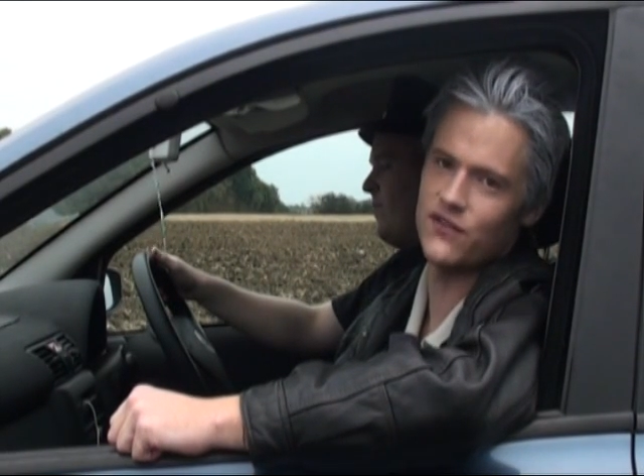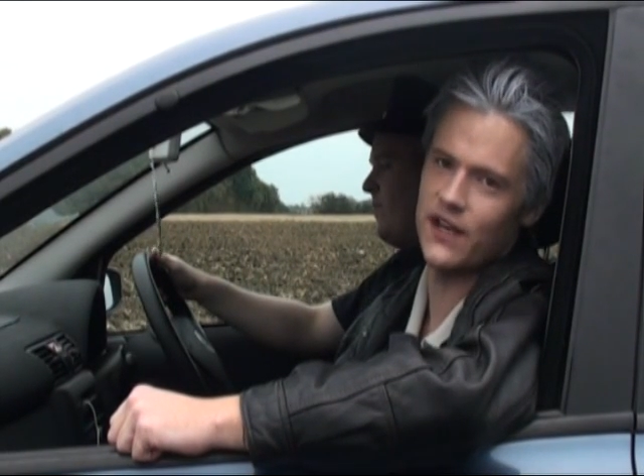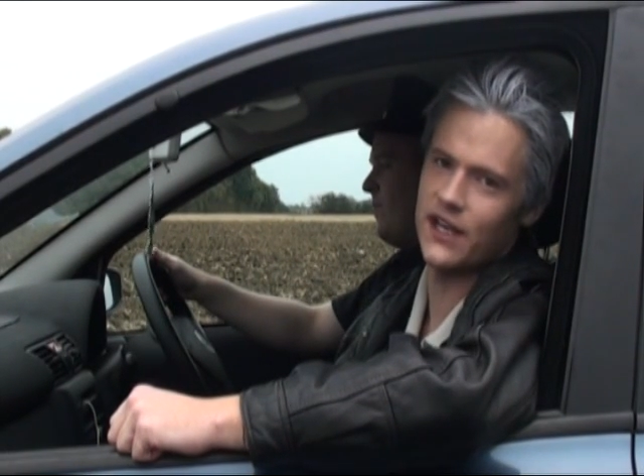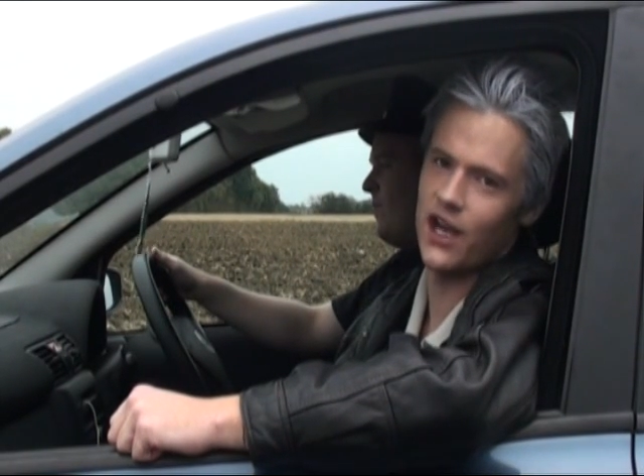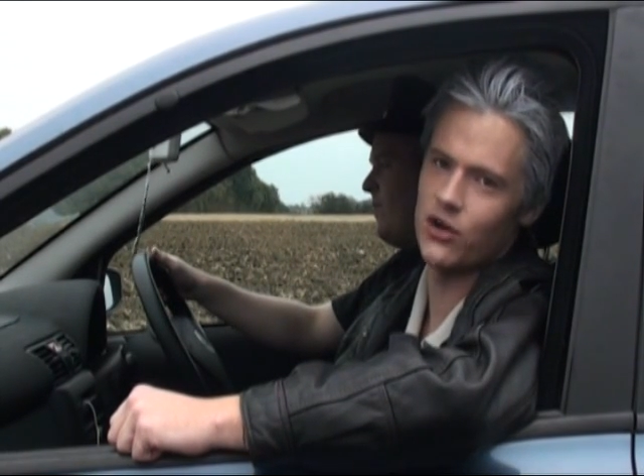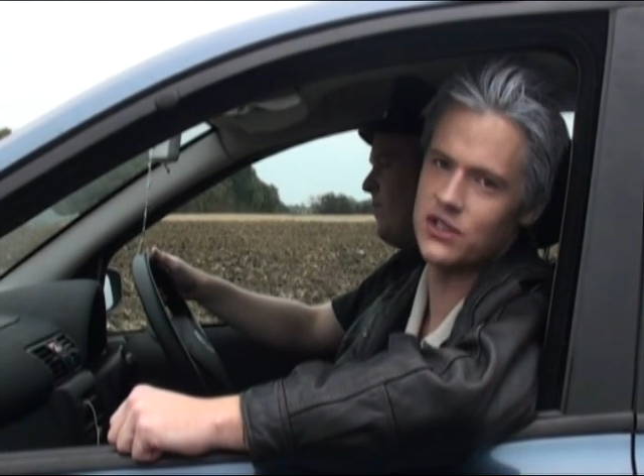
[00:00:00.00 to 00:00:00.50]

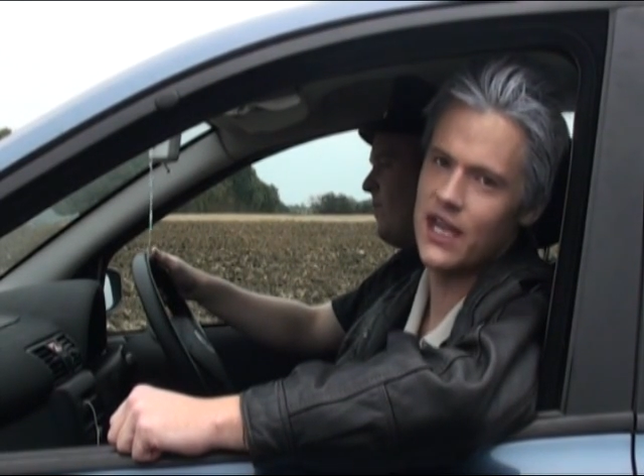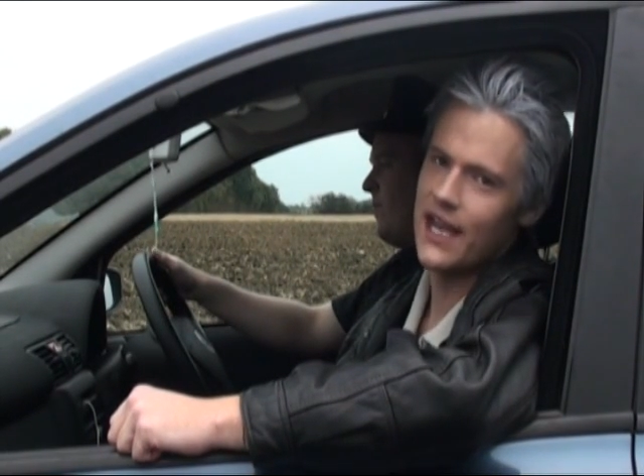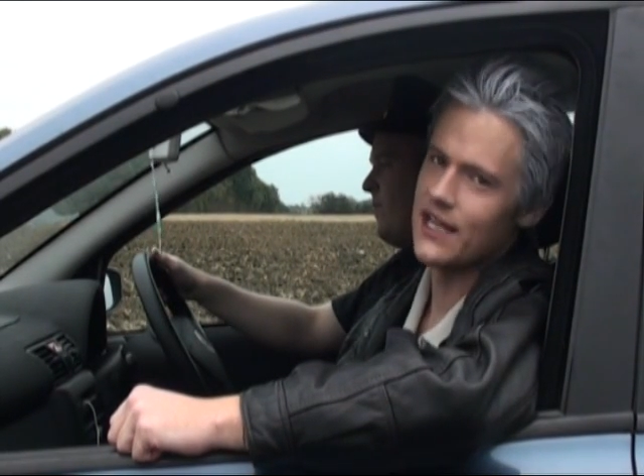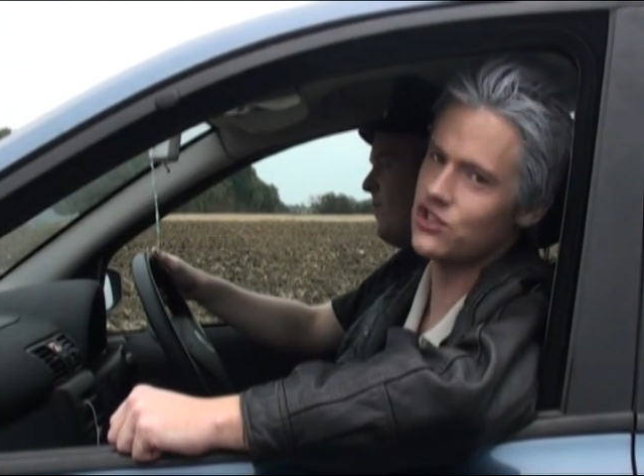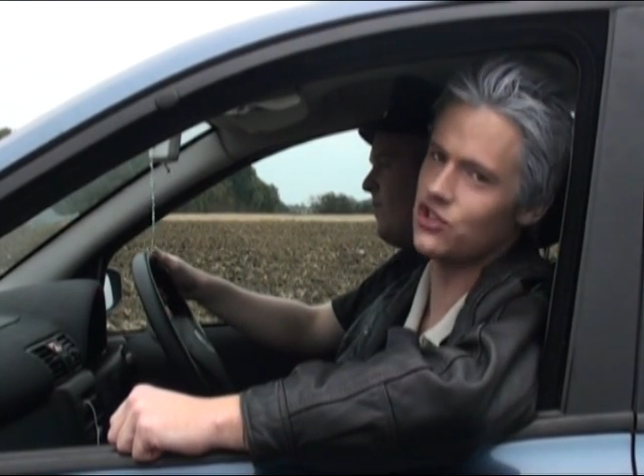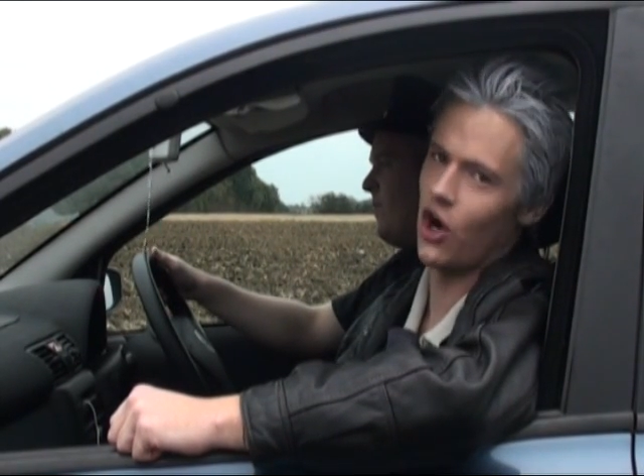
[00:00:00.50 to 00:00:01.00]
videos,
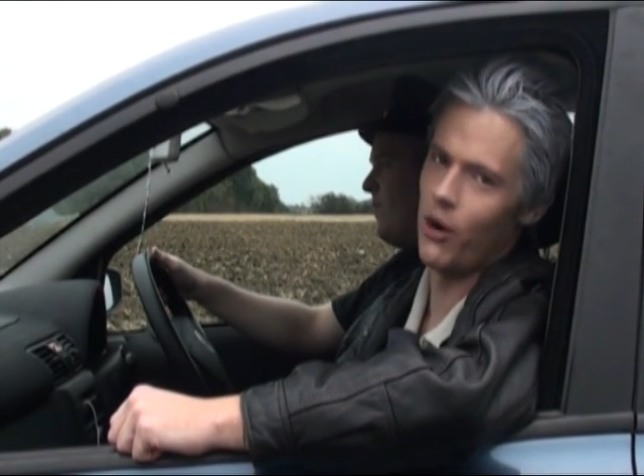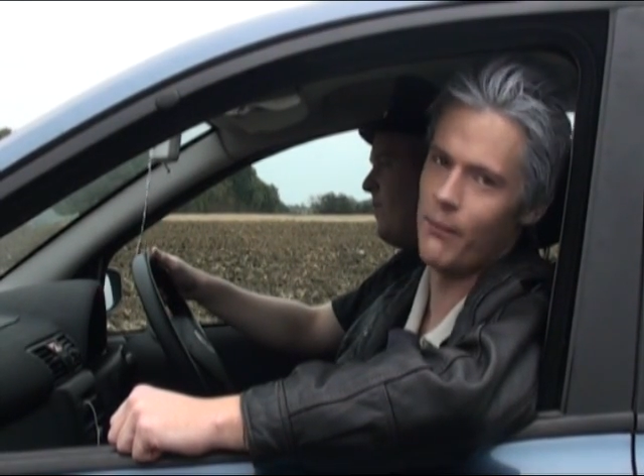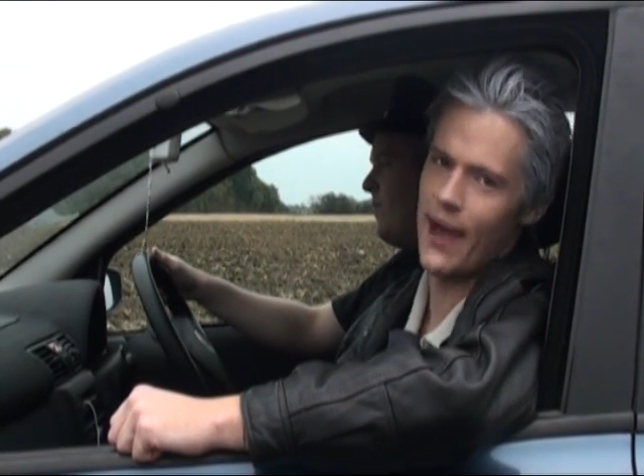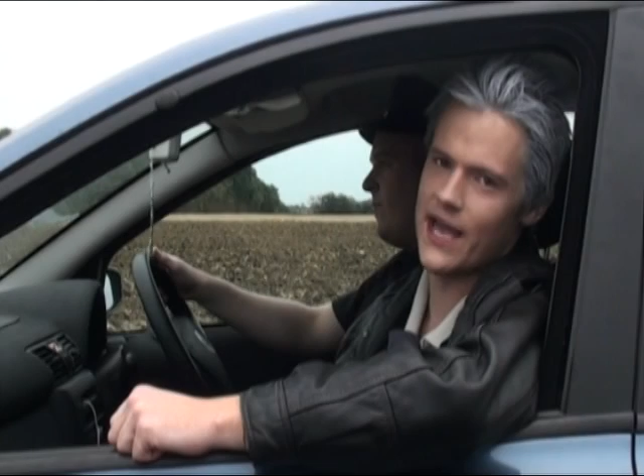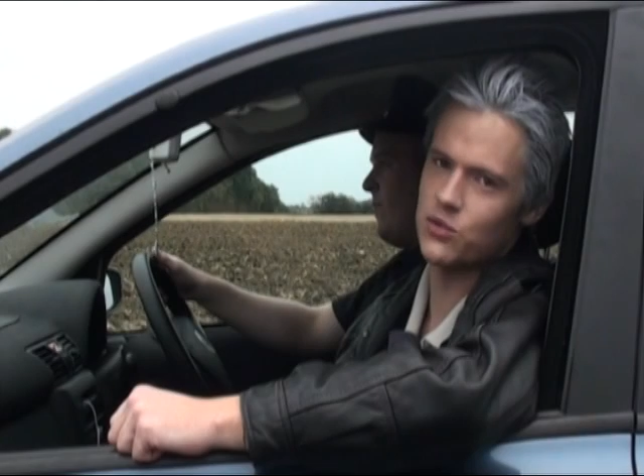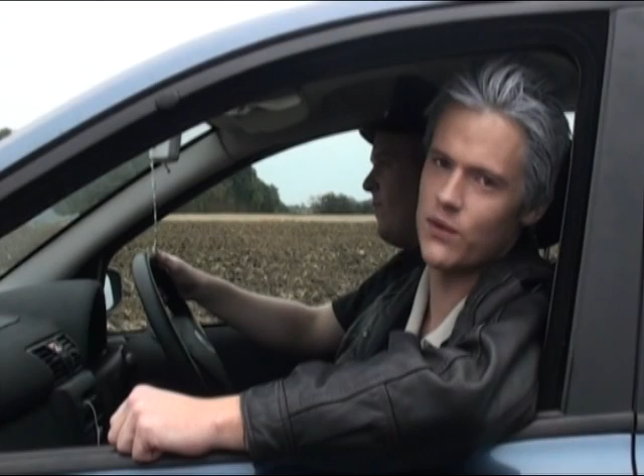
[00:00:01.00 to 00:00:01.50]
don't
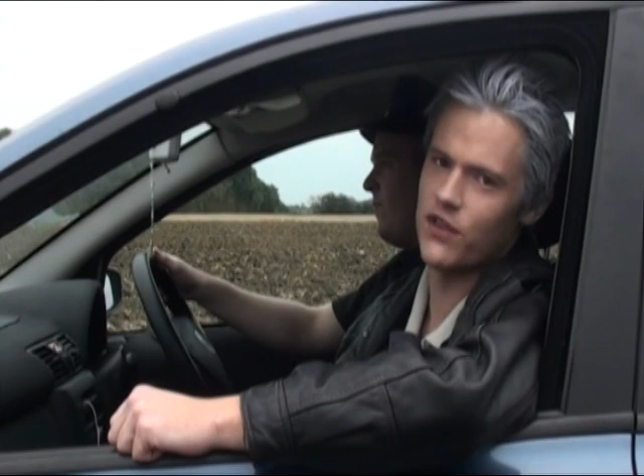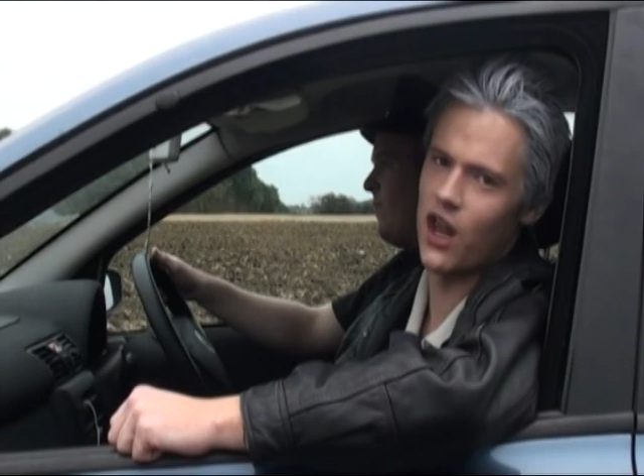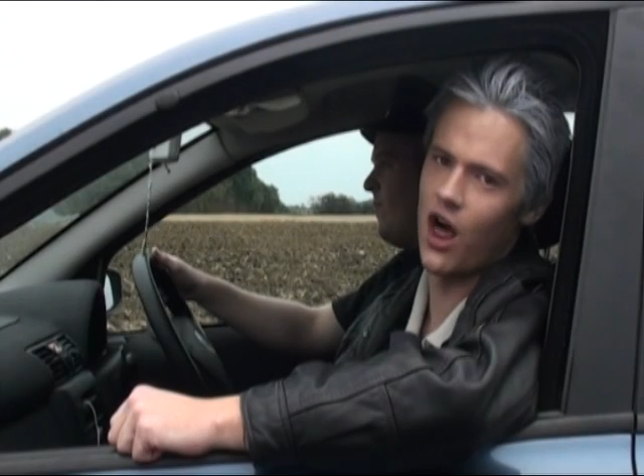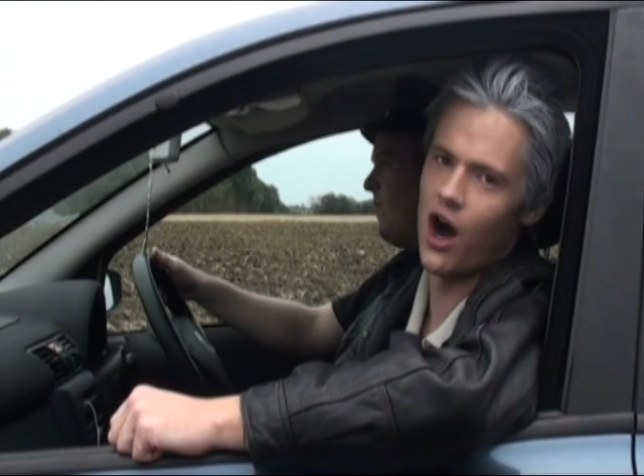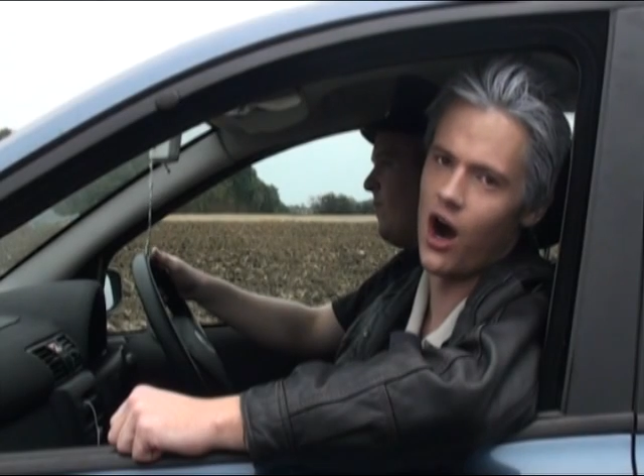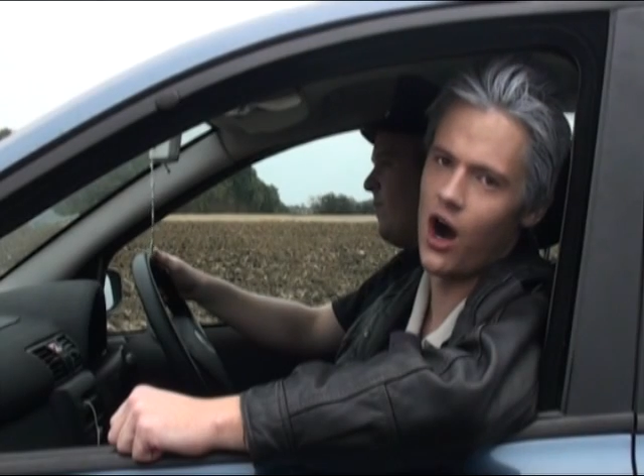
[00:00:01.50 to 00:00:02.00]
mess with the
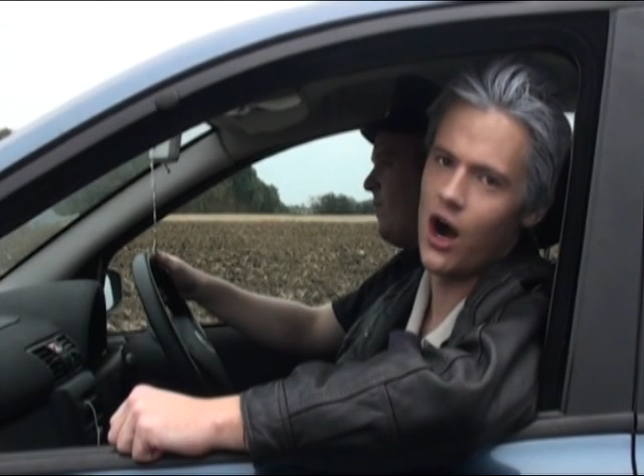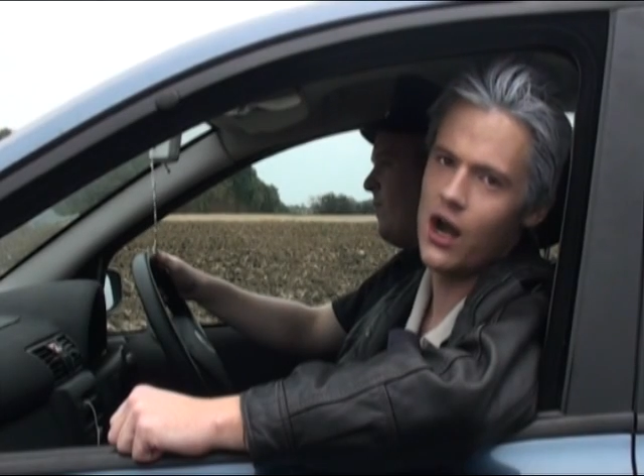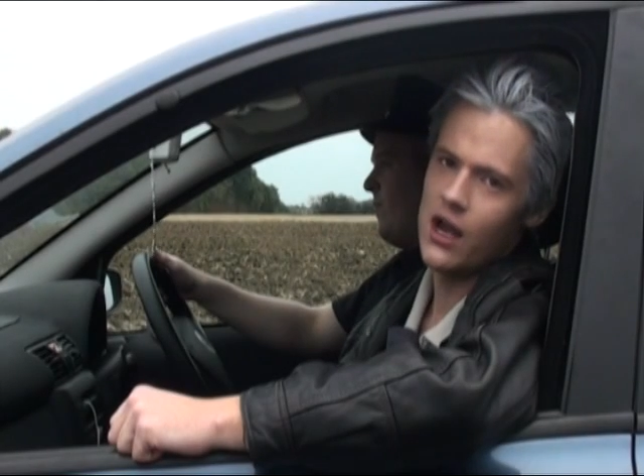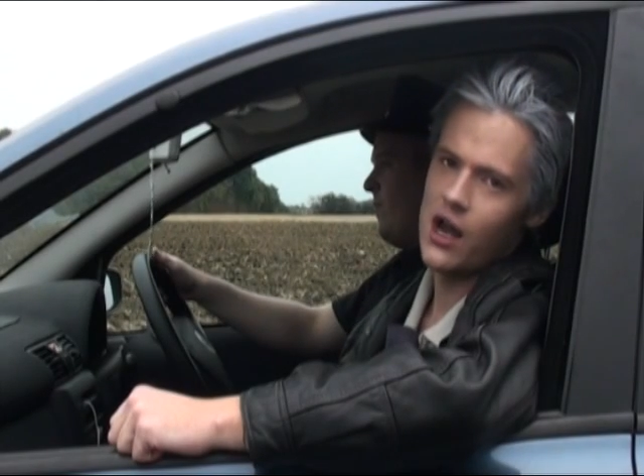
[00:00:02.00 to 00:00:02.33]
law.